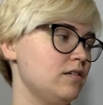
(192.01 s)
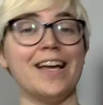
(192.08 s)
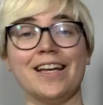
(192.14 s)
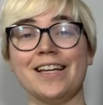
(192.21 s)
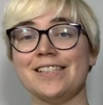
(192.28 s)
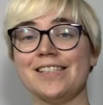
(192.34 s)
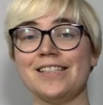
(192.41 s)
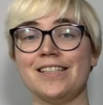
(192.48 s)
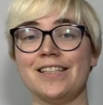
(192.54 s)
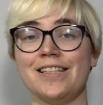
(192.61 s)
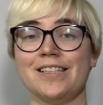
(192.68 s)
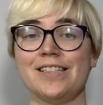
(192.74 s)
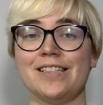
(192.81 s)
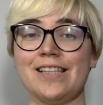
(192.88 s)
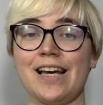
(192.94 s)
It's
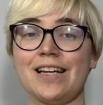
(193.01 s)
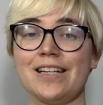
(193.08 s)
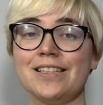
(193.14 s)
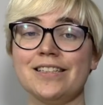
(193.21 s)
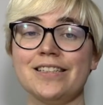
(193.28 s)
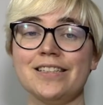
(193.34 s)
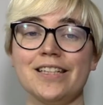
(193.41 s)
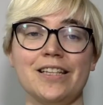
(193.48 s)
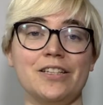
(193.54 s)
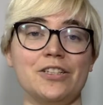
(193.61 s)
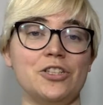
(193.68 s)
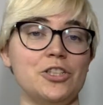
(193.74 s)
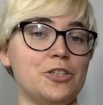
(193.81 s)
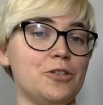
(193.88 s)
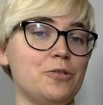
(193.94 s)
the second in the
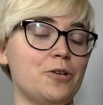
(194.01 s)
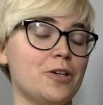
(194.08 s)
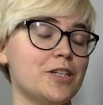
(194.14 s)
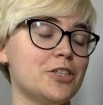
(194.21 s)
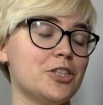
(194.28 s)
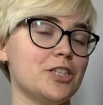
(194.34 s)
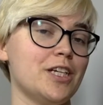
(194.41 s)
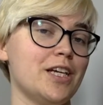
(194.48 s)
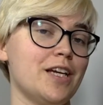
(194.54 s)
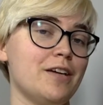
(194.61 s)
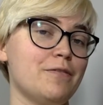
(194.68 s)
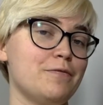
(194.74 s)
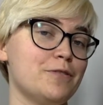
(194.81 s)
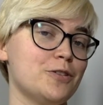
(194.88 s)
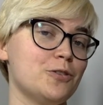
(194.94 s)
duology
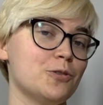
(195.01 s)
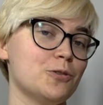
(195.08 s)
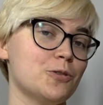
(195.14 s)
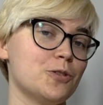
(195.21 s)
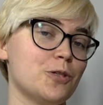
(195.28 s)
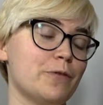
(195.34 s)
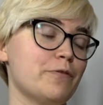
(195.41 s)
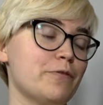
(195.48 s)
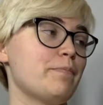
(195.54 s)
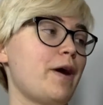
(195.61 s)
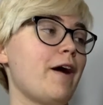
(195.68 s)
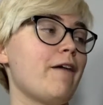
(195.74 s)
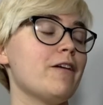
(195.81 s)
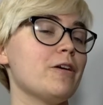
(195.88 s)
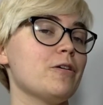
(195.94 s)
for Daughter of the
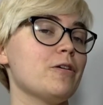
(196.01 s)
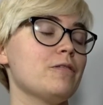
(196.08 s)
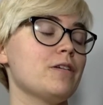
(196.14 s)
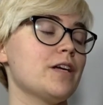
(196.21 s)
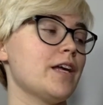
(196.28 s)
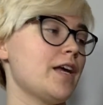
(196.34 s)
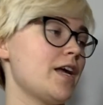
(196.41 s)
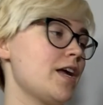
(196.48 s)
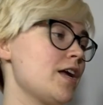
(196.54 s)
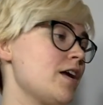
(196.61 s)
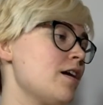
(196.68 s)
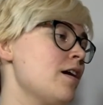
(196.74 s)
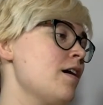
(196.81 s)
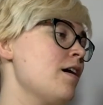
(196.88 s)
Pirate King,